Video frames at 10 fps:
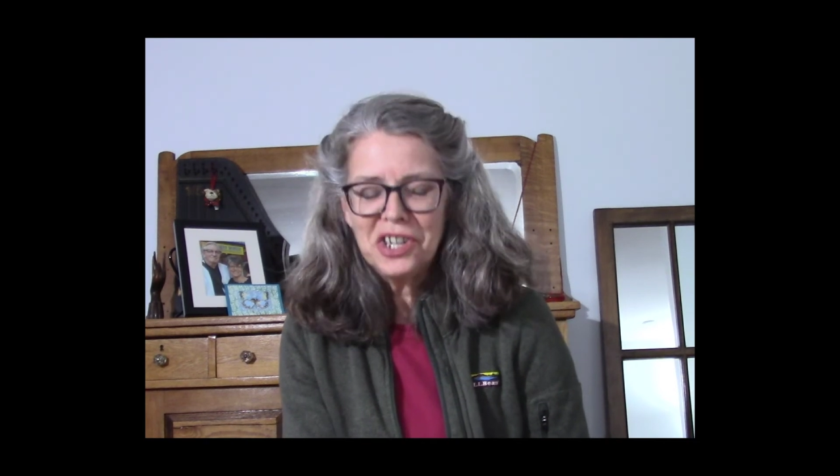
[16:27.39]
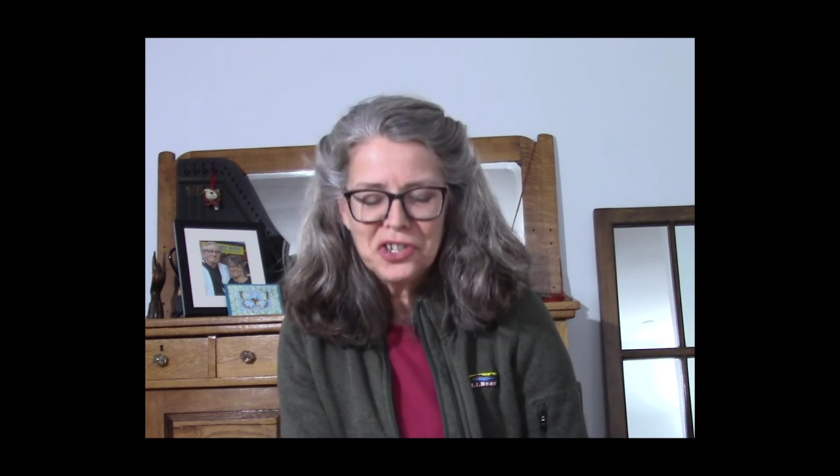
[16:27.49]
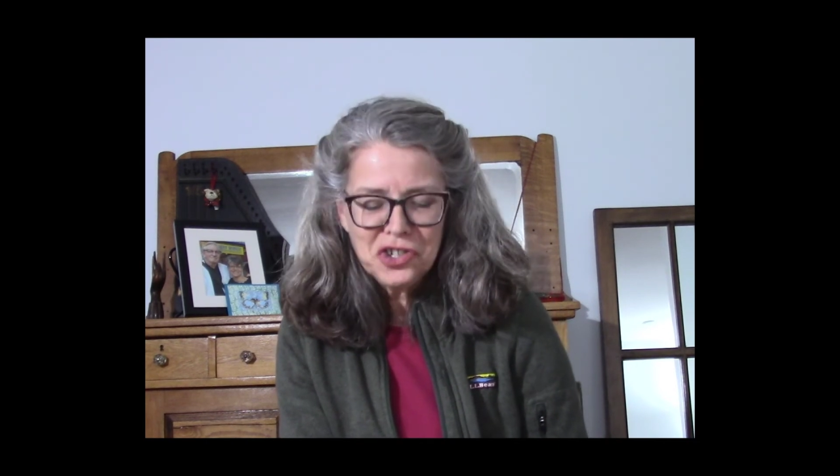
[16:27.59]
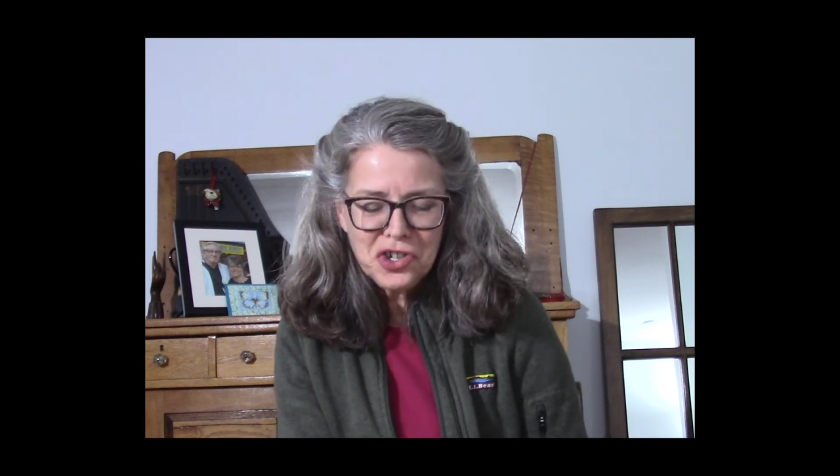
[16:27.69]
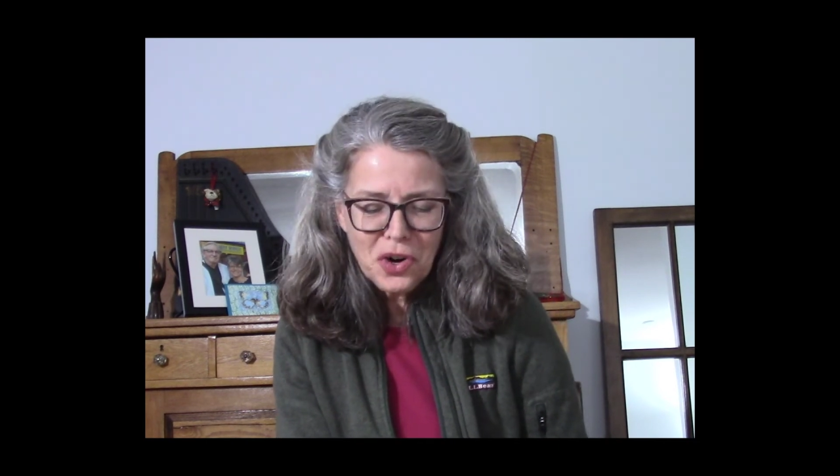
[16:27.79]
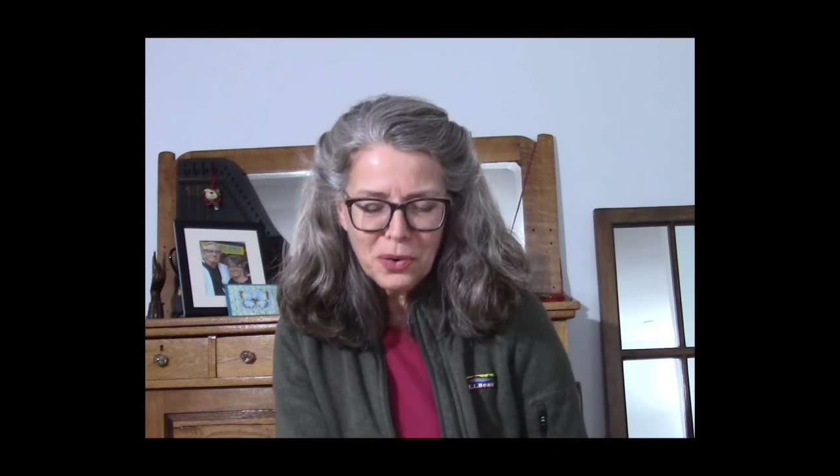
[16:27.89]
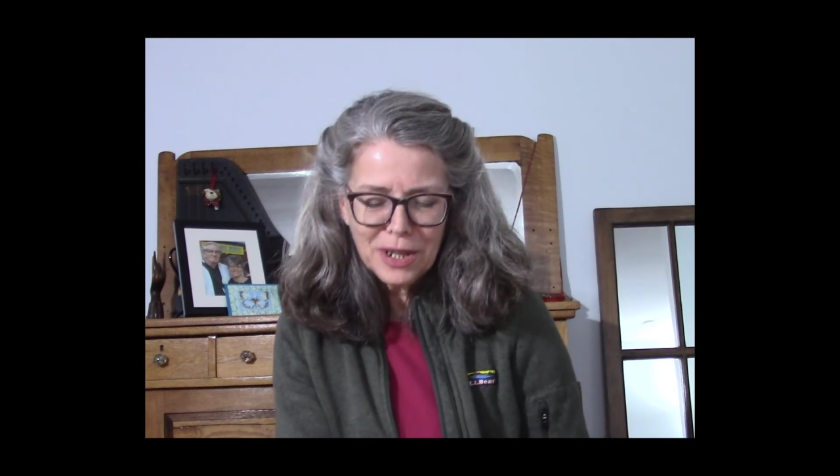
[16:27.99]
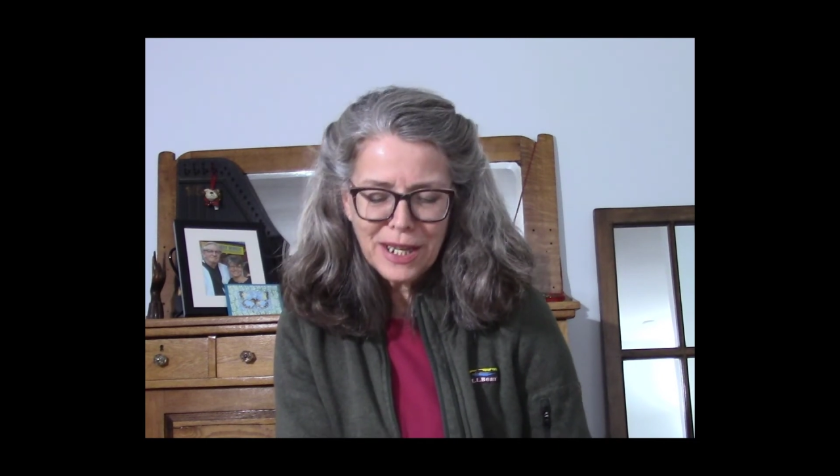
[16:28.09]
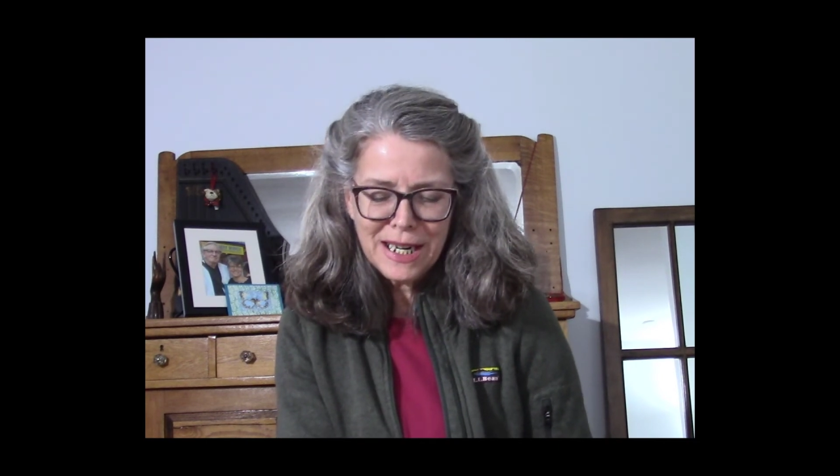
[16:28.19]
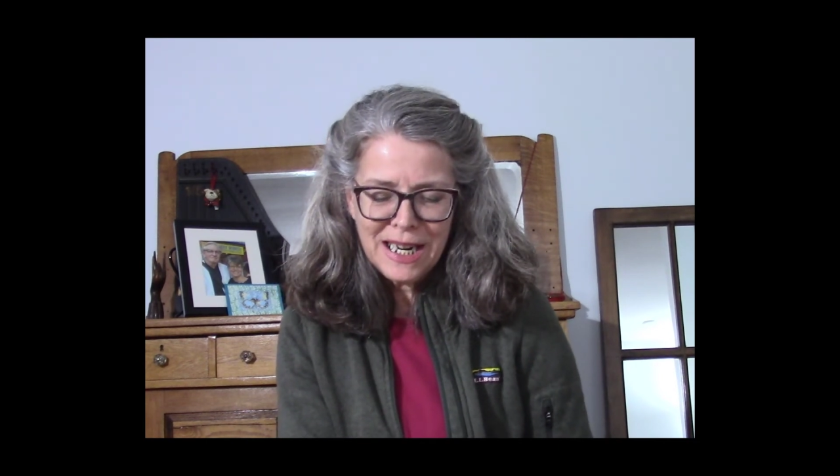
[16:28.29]

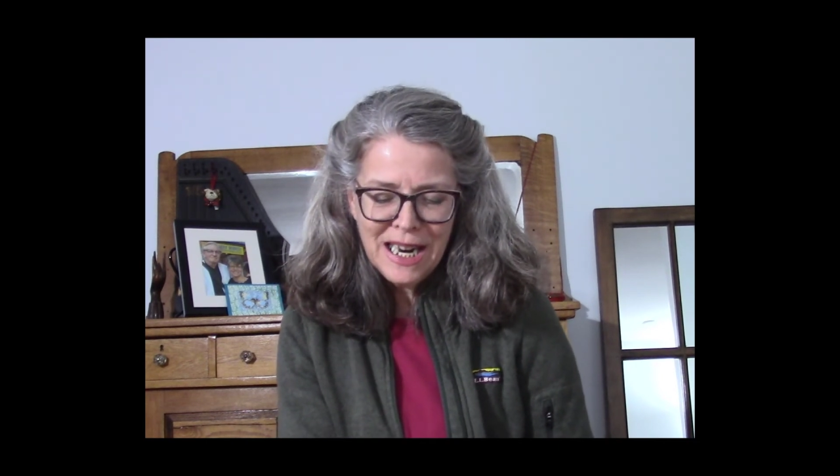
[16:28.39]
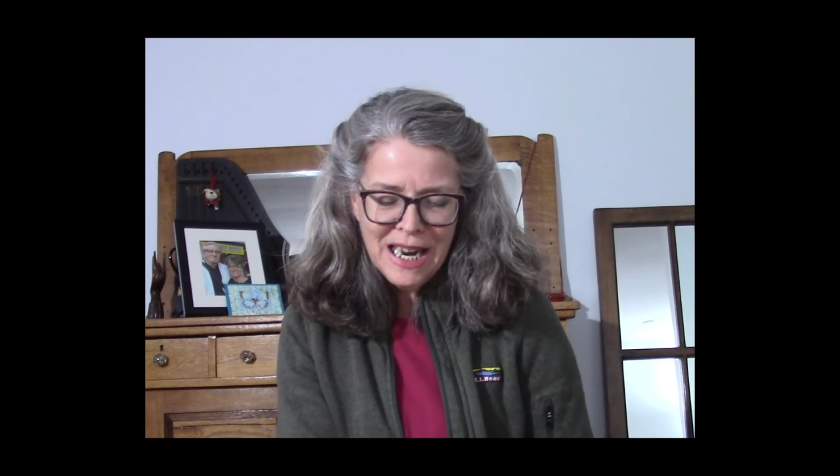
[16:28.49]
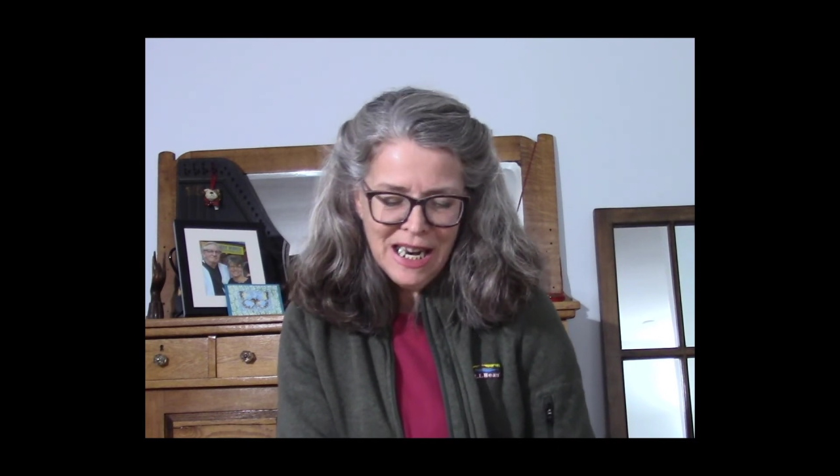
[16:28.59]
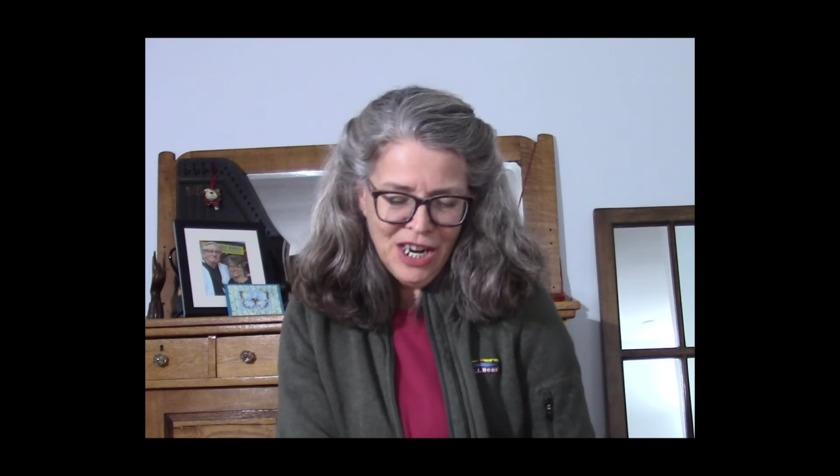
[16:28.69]
assuredly.